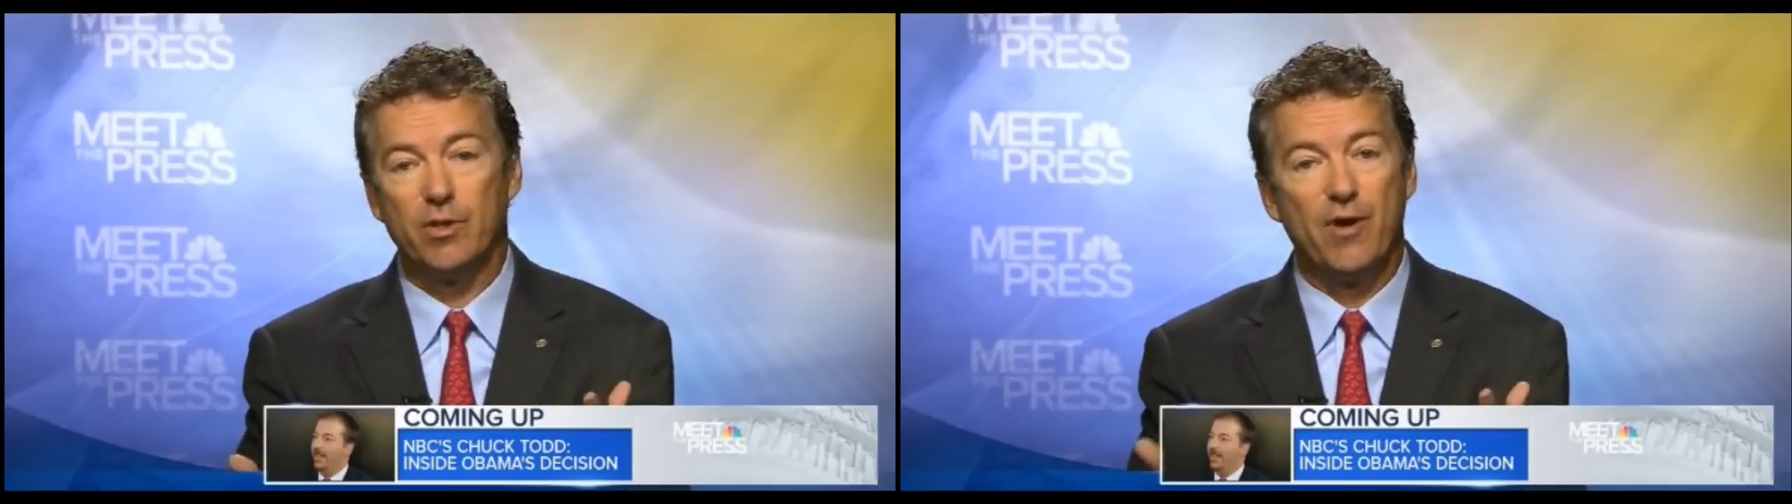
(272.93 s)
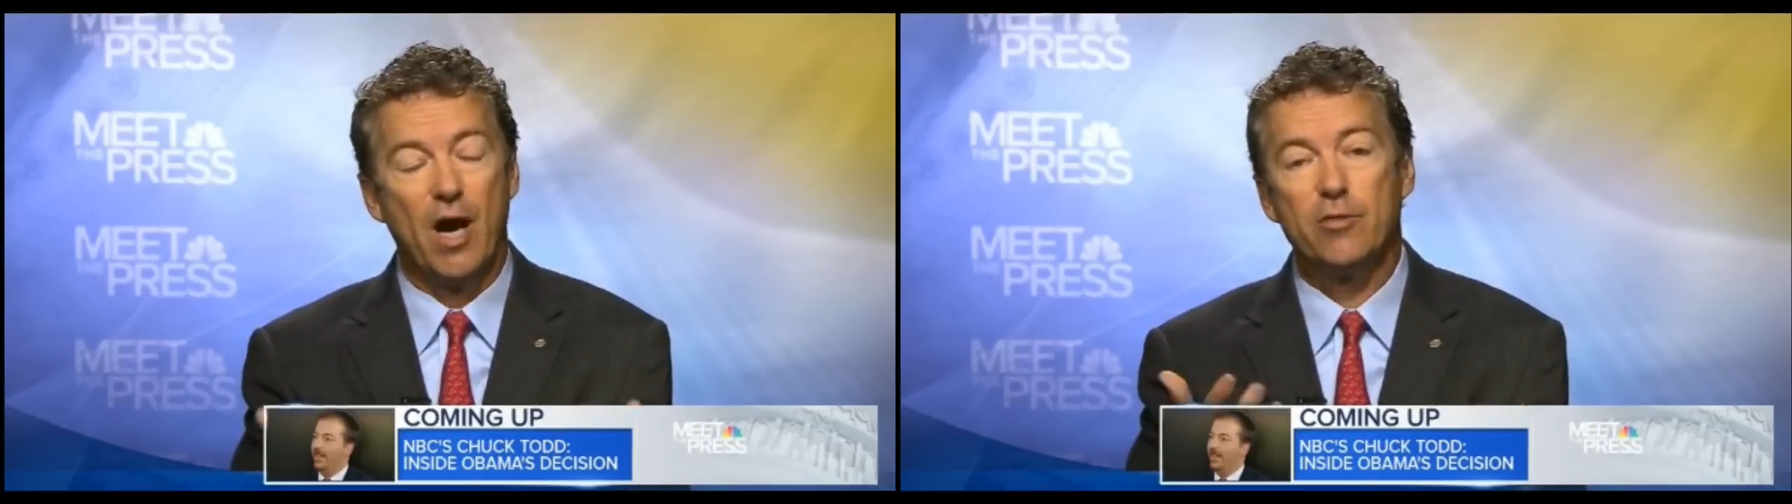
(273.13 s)

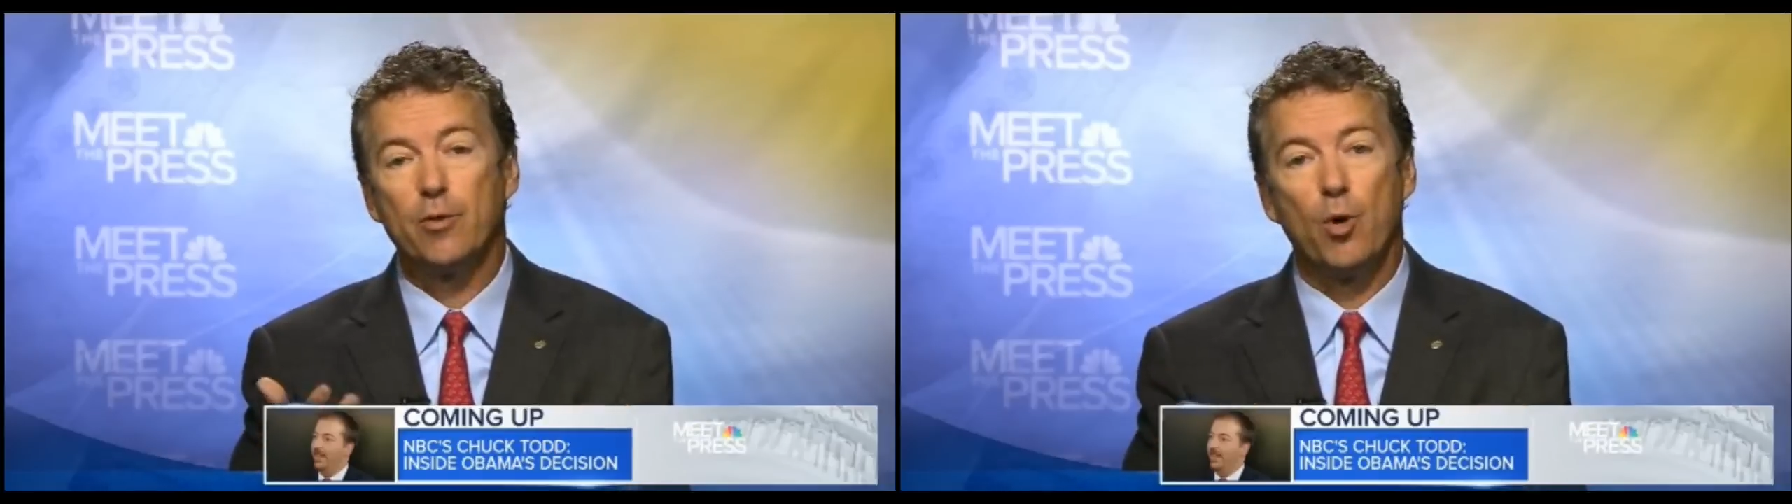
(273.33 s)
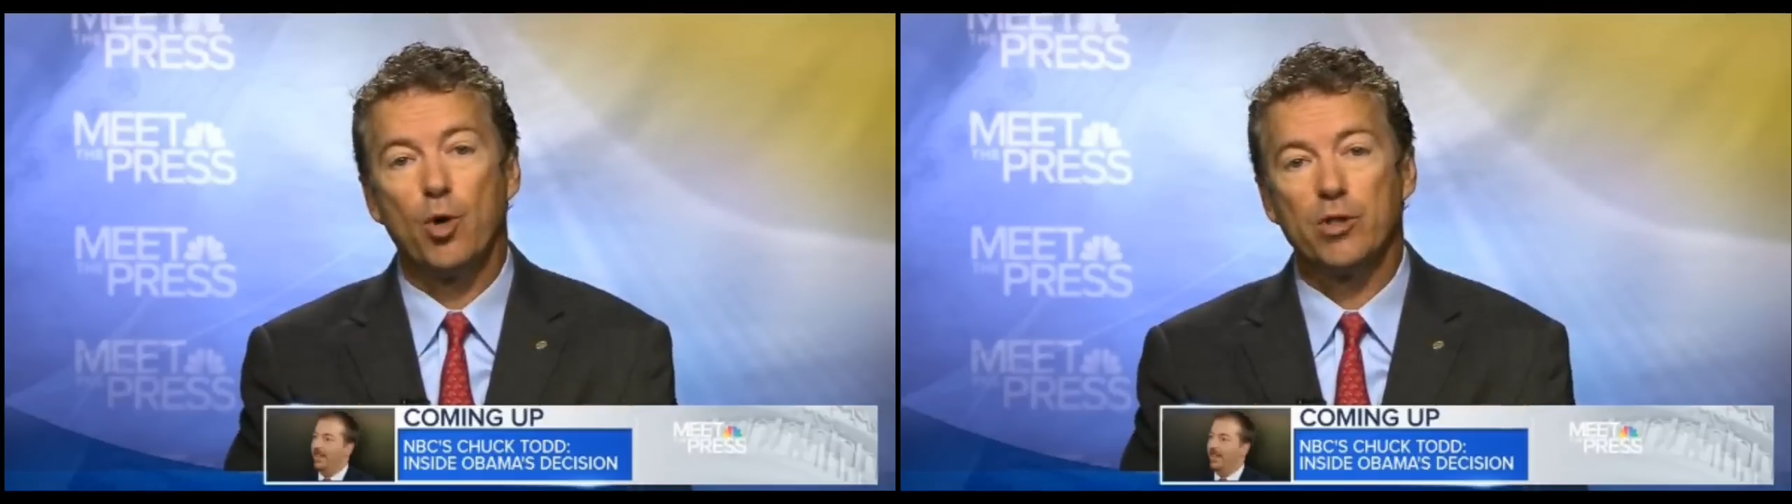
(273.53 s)
if
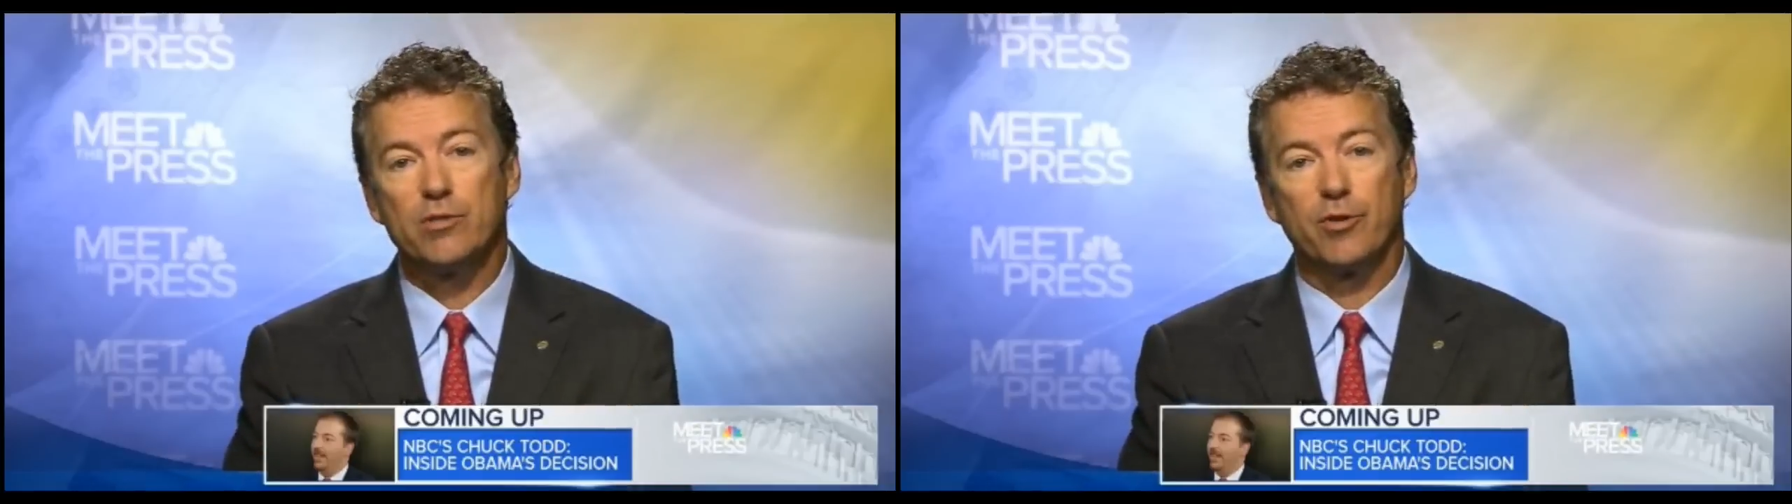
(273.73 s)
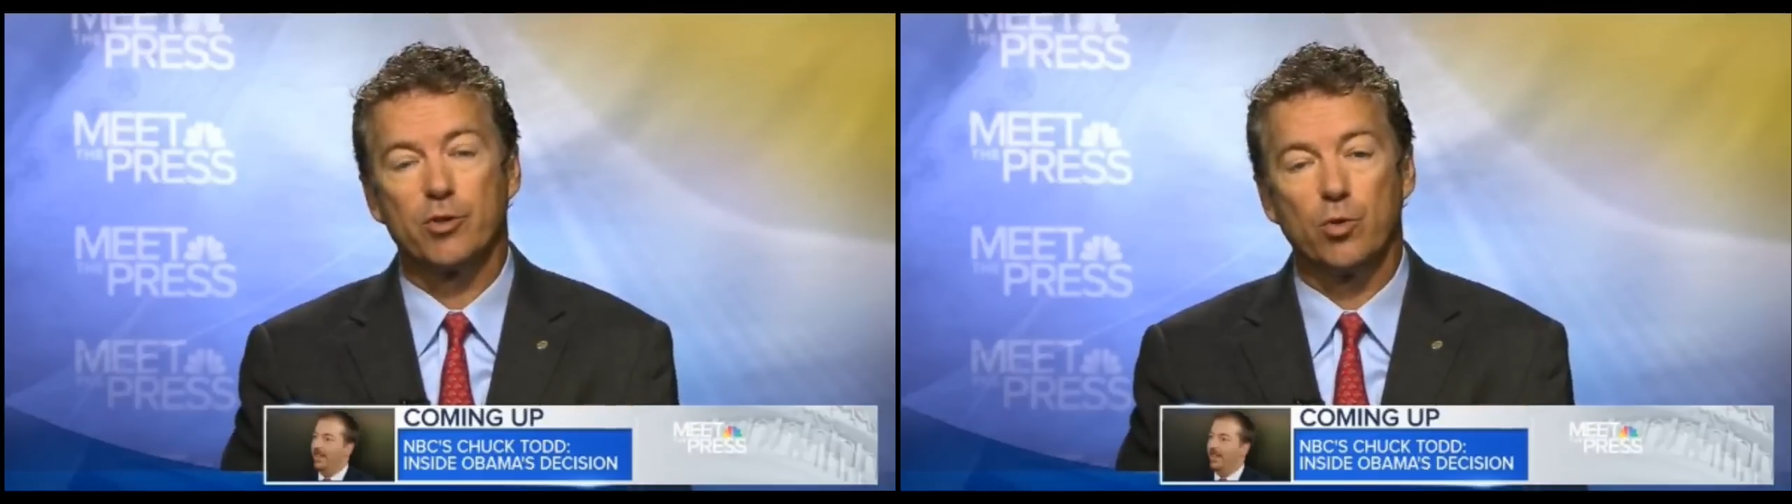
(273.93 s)
either party
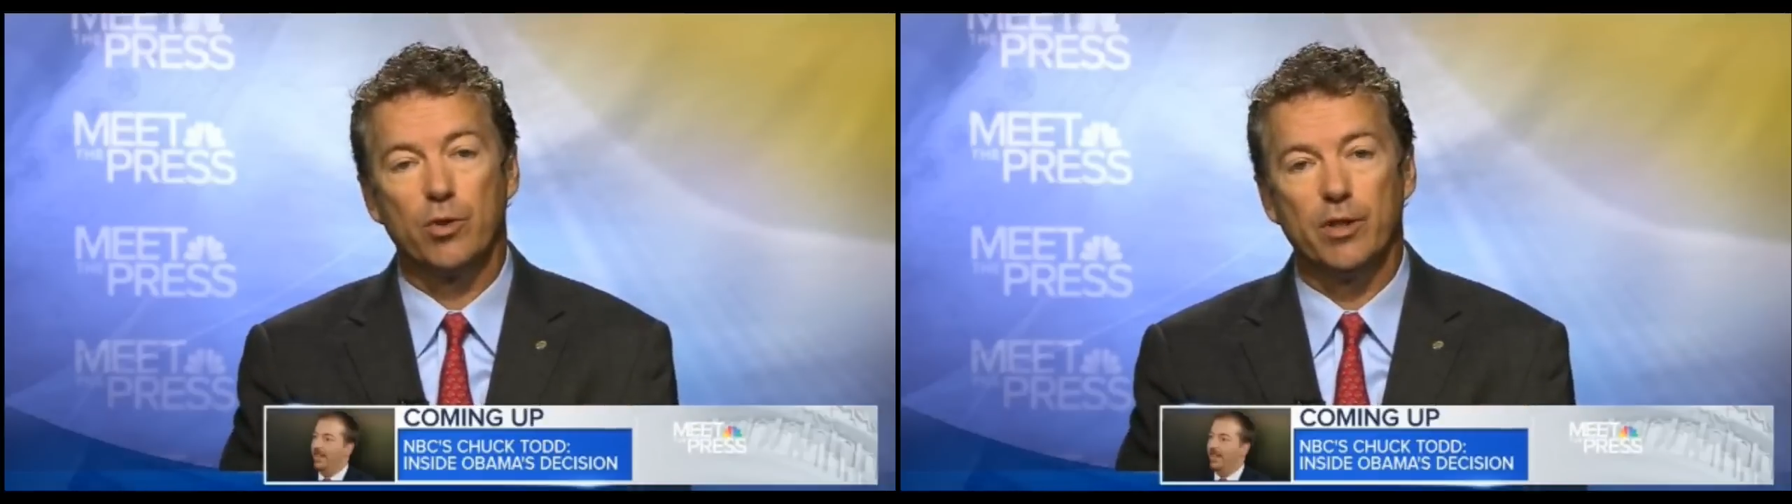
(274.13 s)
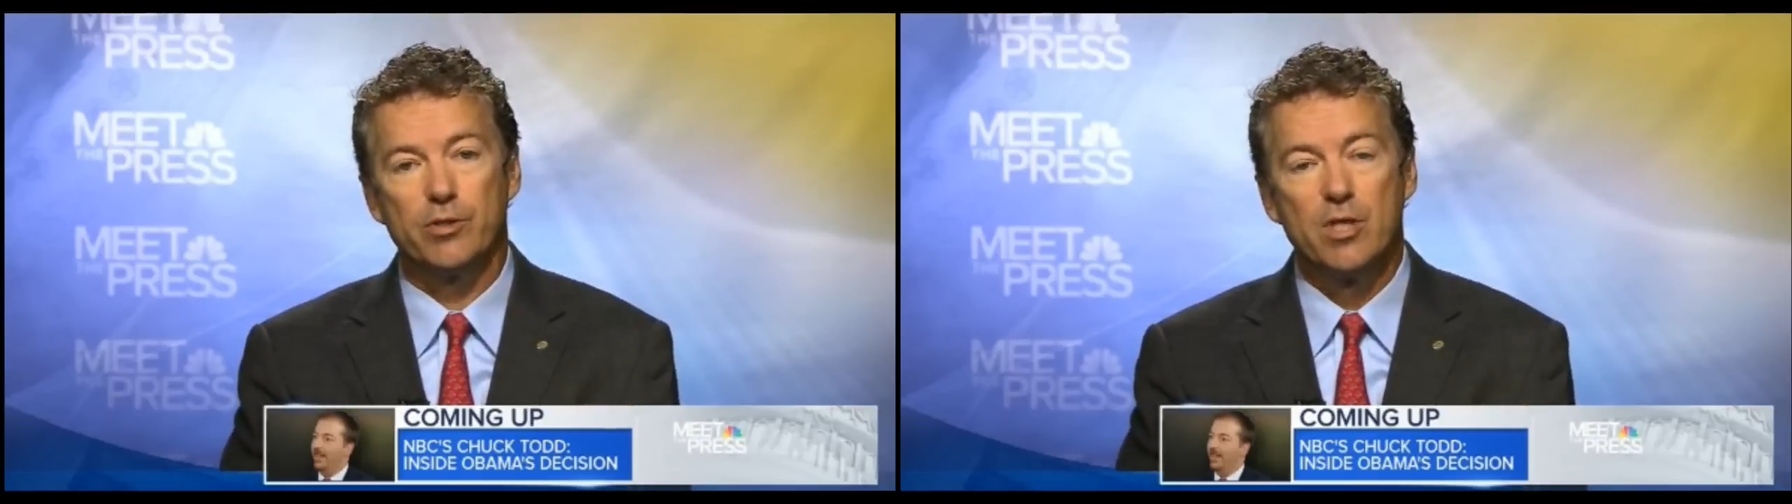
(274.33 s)
is
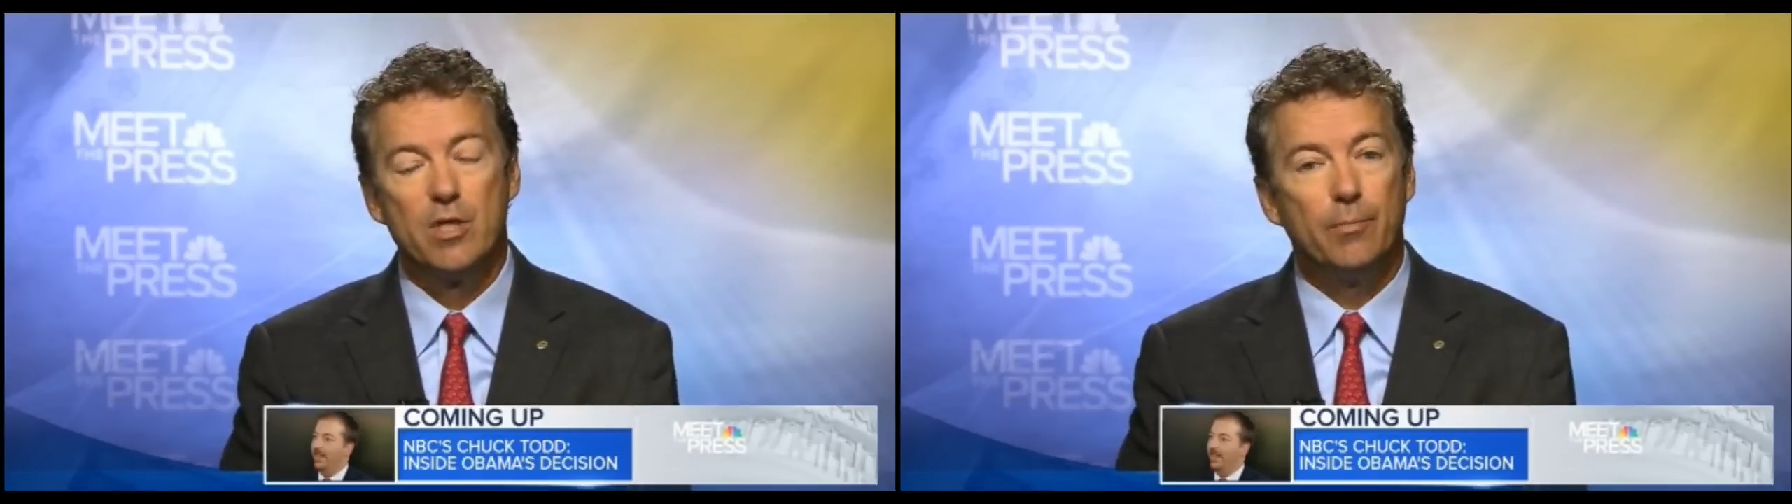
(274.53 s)
victorious,